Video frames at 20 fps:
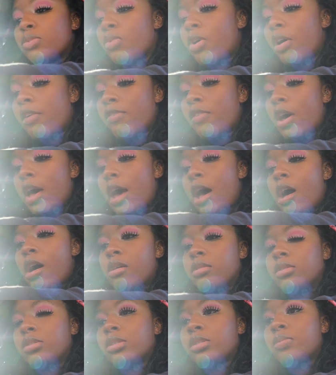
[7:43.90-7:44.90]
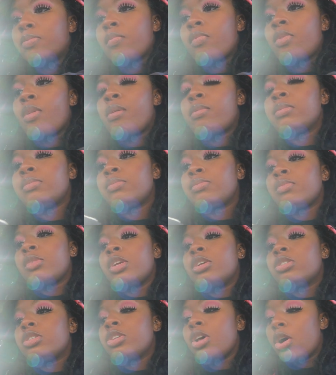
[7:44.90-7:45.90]
Waffle House.
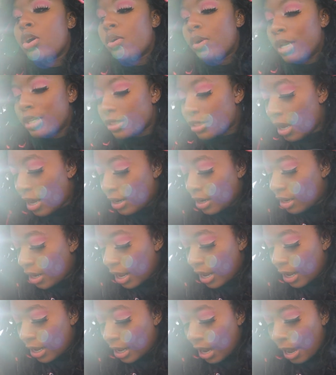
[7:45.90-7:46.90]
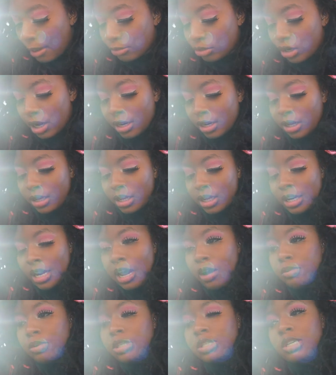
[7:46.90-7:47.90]
So it's kind of like I'm trying to clean
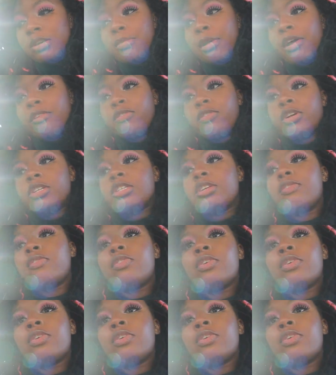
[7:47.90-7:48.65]
out what's in my fridge and